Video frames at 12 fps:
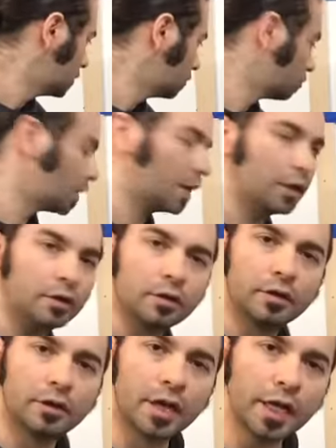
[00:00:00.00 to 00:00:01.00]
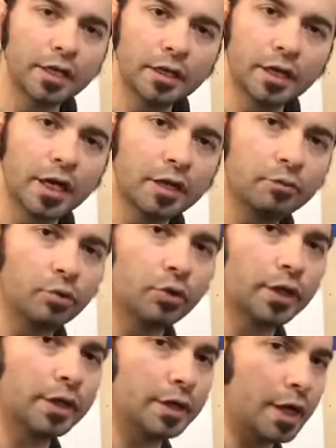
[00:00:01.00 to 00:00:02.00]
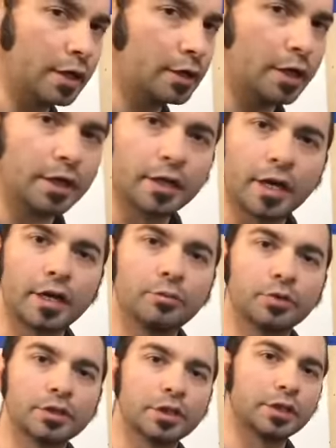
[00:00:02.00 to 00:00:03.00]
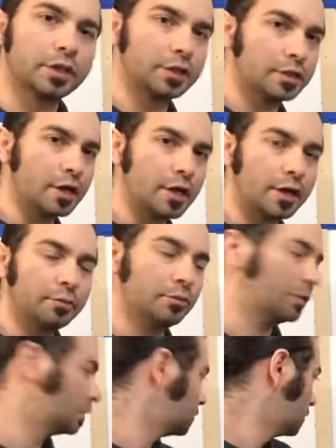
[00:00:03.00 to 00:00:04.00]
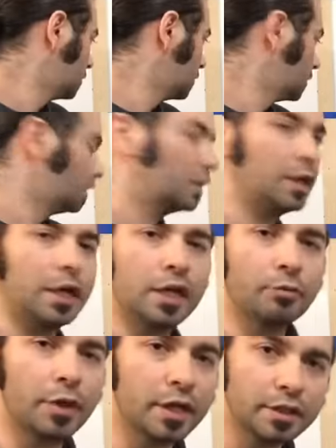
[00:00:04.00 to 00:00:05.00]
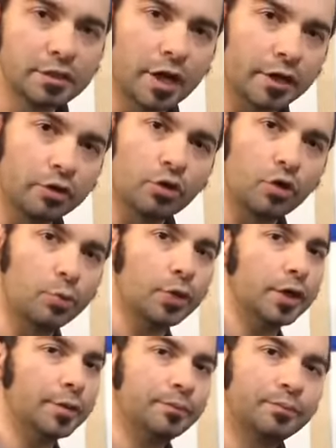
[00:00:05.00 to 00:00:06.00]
But 99.999% of the time the ink bay is not your culprit.